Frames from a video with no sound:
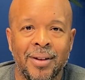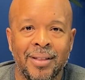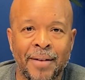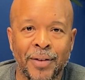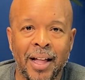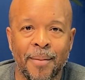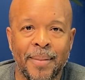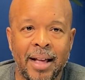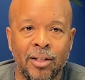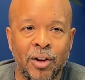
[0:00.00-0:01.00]
level up
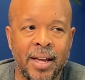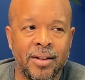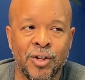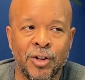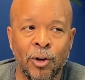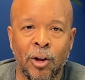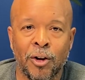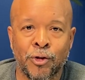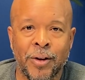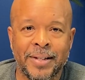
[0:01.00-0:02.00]
and looking to no
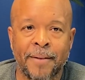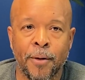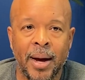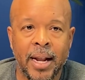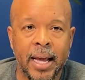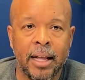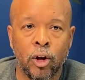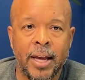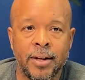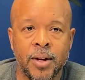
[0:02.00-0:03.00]
longer trade time for money and
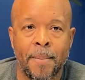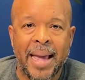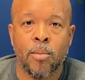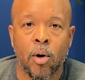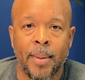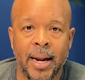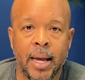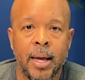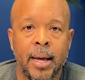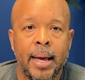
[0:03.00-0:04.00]
looking to make more money